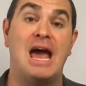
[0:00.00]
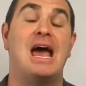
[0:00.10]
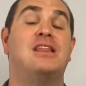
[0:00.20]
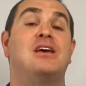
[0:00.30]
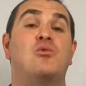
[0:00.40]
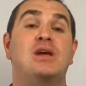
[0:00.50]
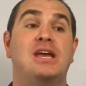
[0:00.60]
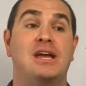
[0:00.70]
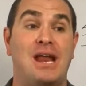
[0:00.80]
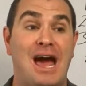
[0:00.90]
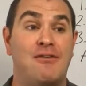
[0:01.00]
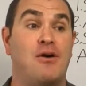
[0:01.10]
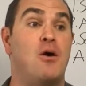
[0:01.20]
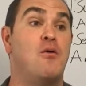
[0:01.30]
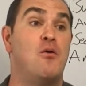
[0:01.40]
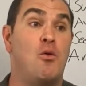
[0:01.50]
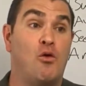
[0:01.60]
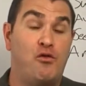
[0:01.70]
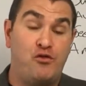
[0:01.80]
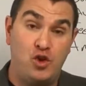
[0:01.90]
And then we can have
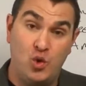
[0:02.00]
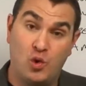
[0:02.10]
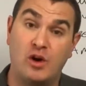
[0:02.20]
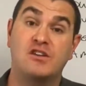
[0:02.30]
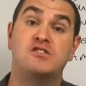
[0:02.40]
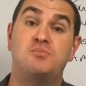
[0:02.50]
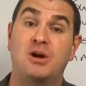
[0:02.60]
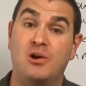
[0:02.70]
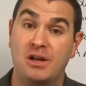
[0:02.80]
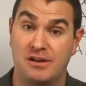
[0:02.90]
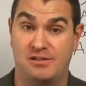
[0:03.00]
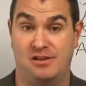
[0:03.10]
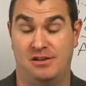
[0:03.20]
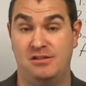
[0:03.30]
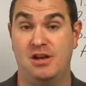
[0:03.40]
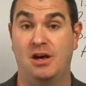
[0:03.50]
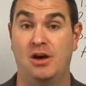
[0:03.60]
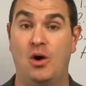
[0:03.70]
fewer experiences,